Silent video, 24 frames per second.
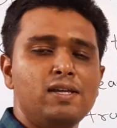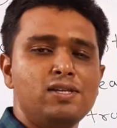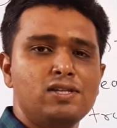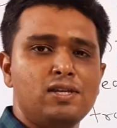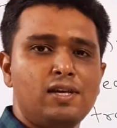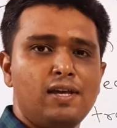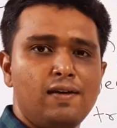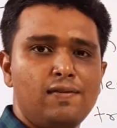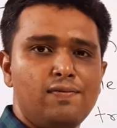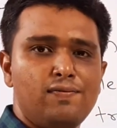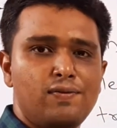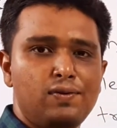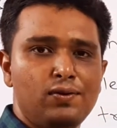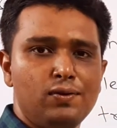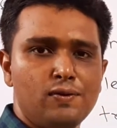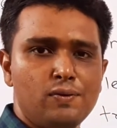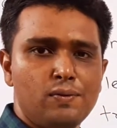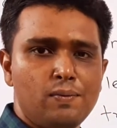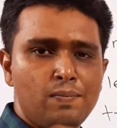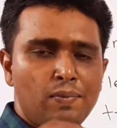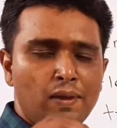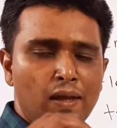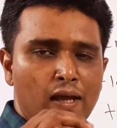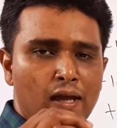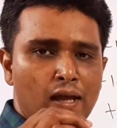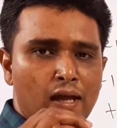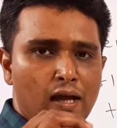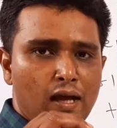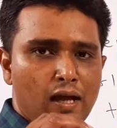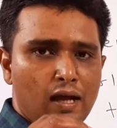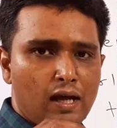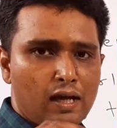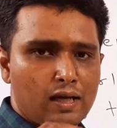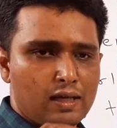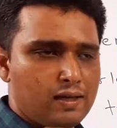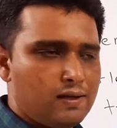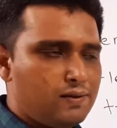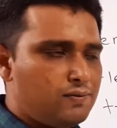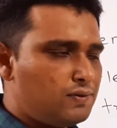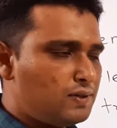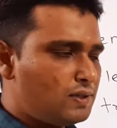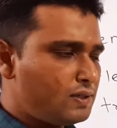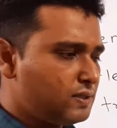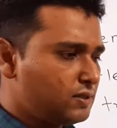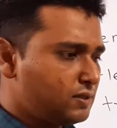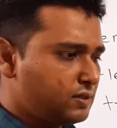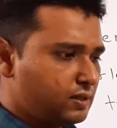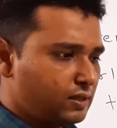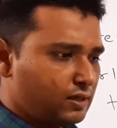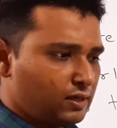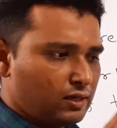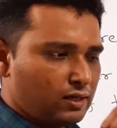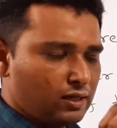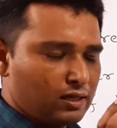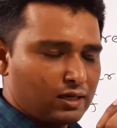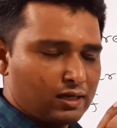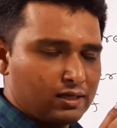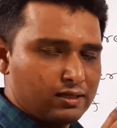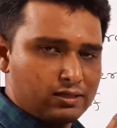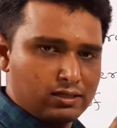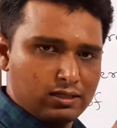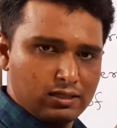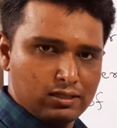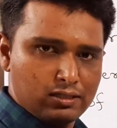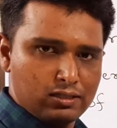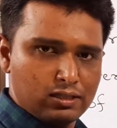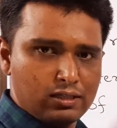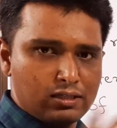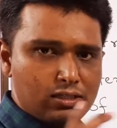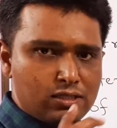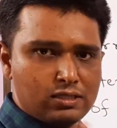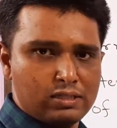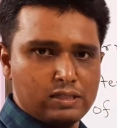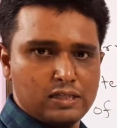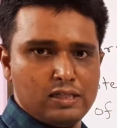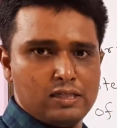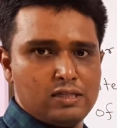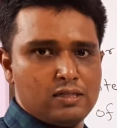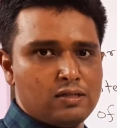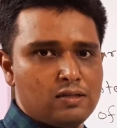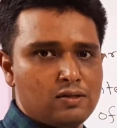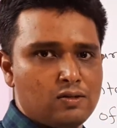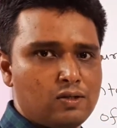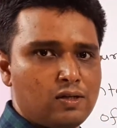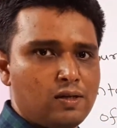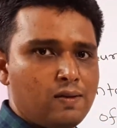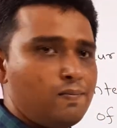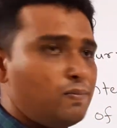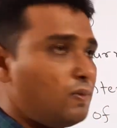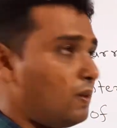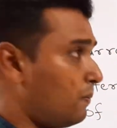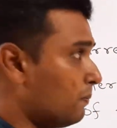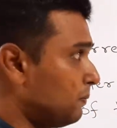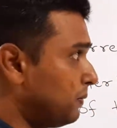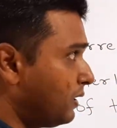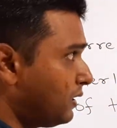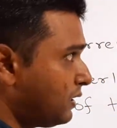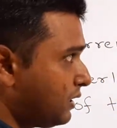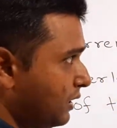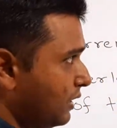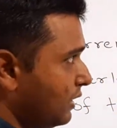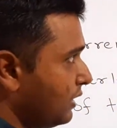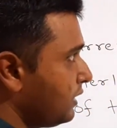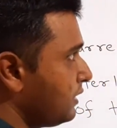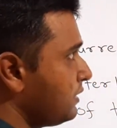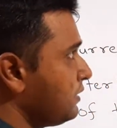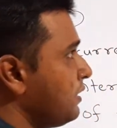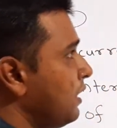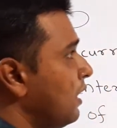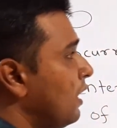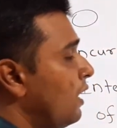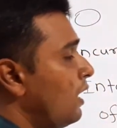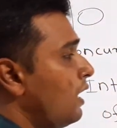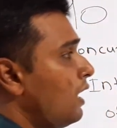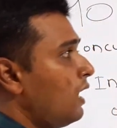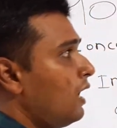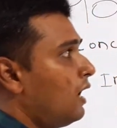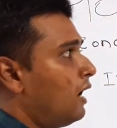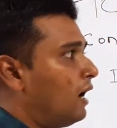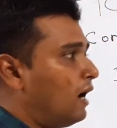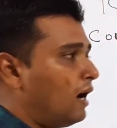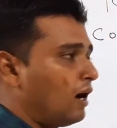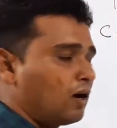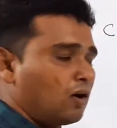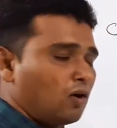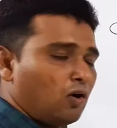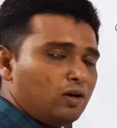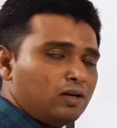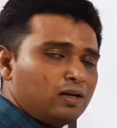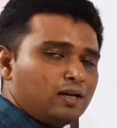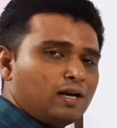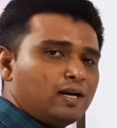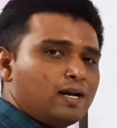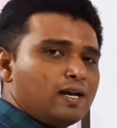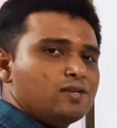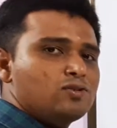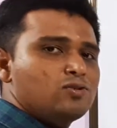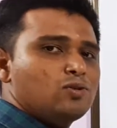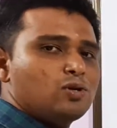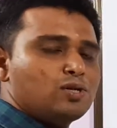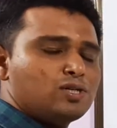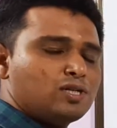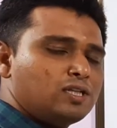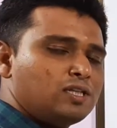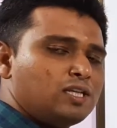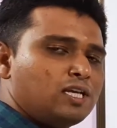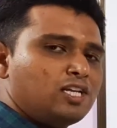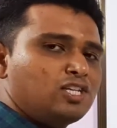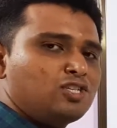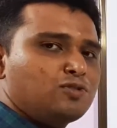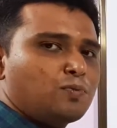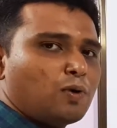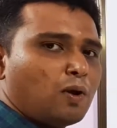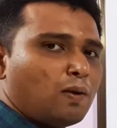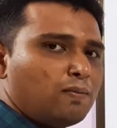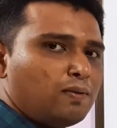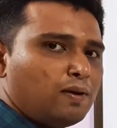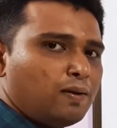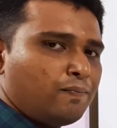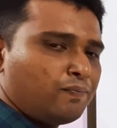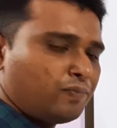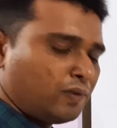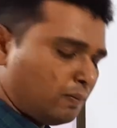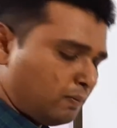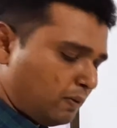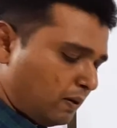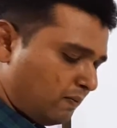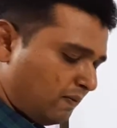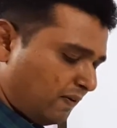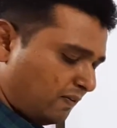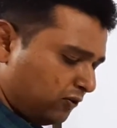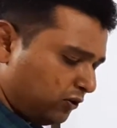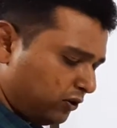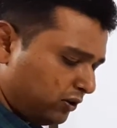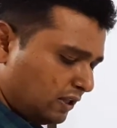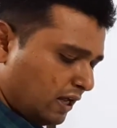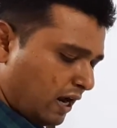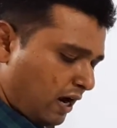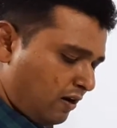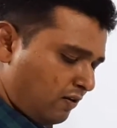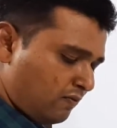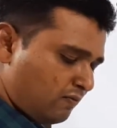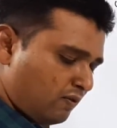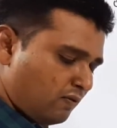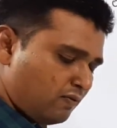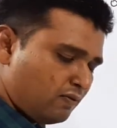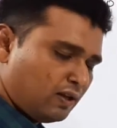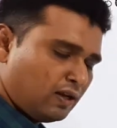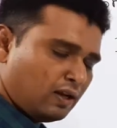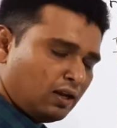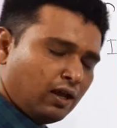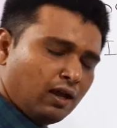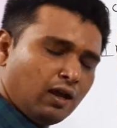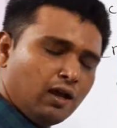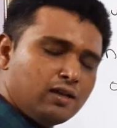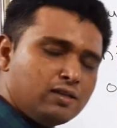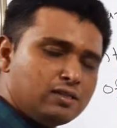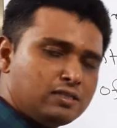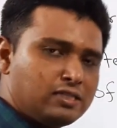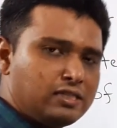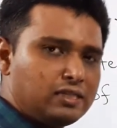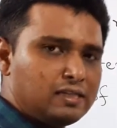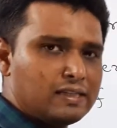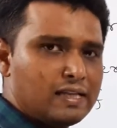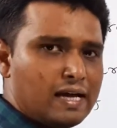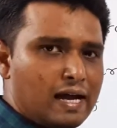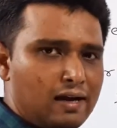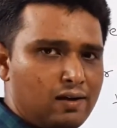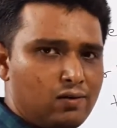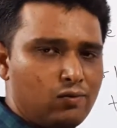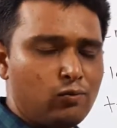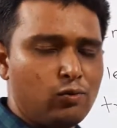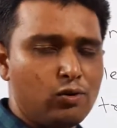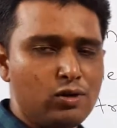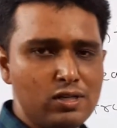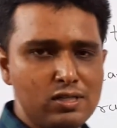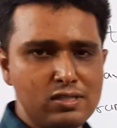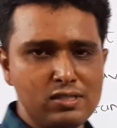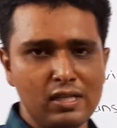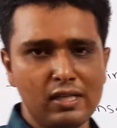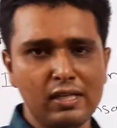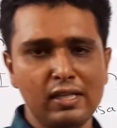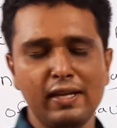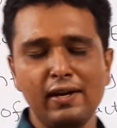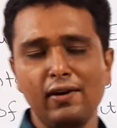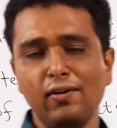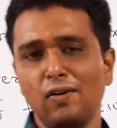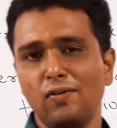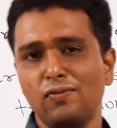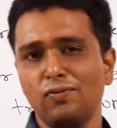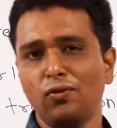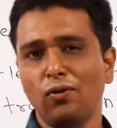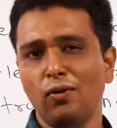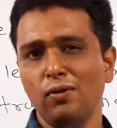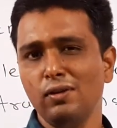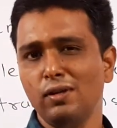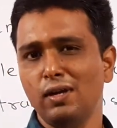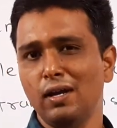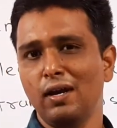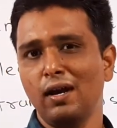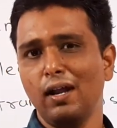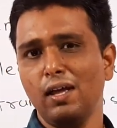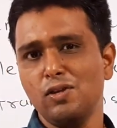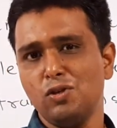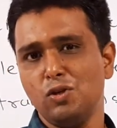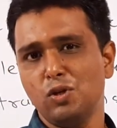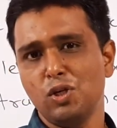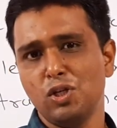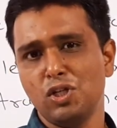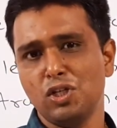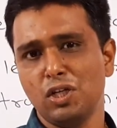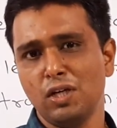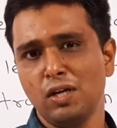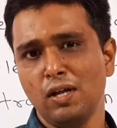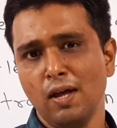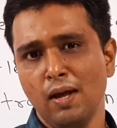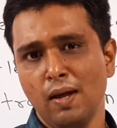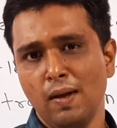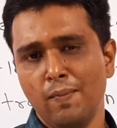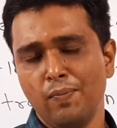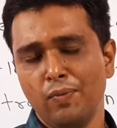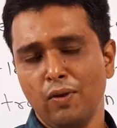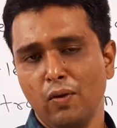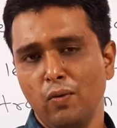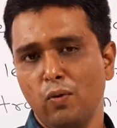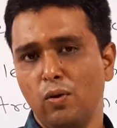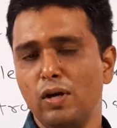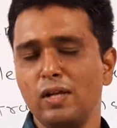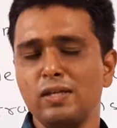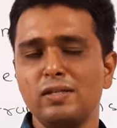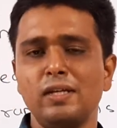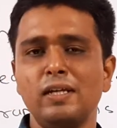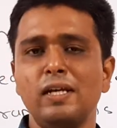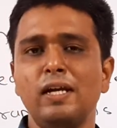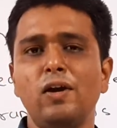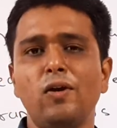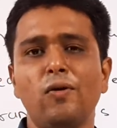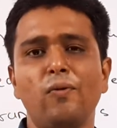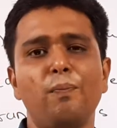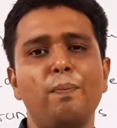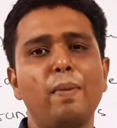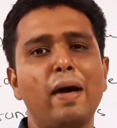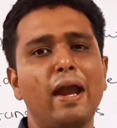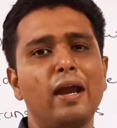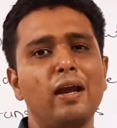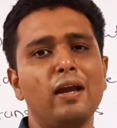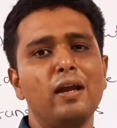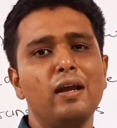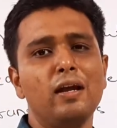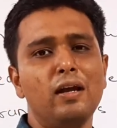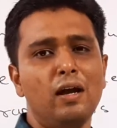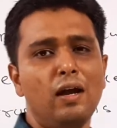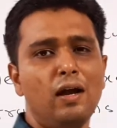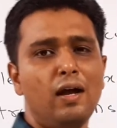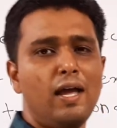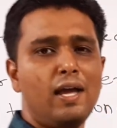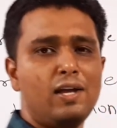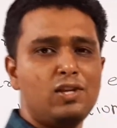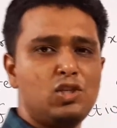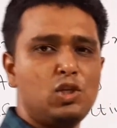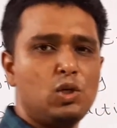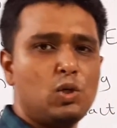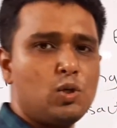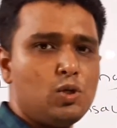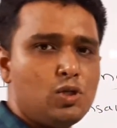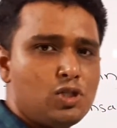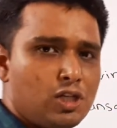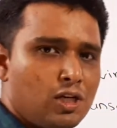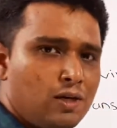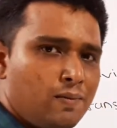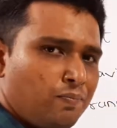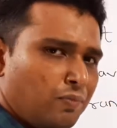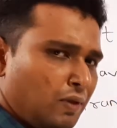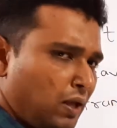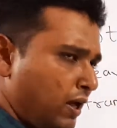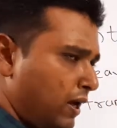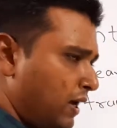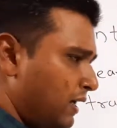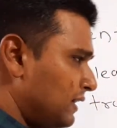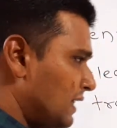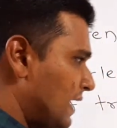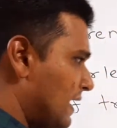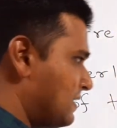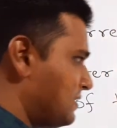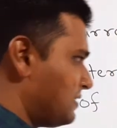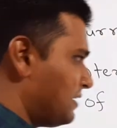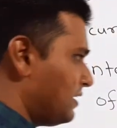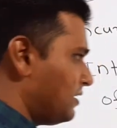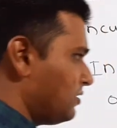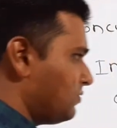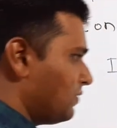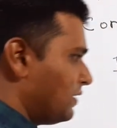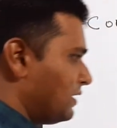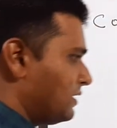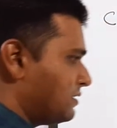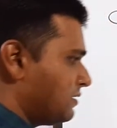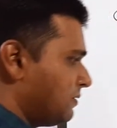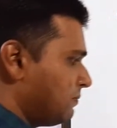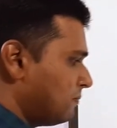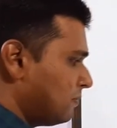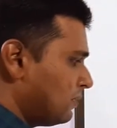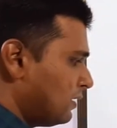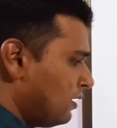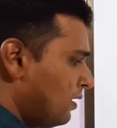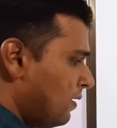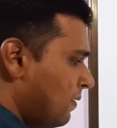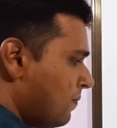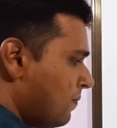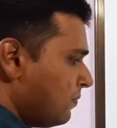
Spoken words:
give us the consistent state. Okay, but in concurrent execution there is problem. But before that we will see that what is the need of concurrent execution, what is the need of parallel execution. The answer is very simple.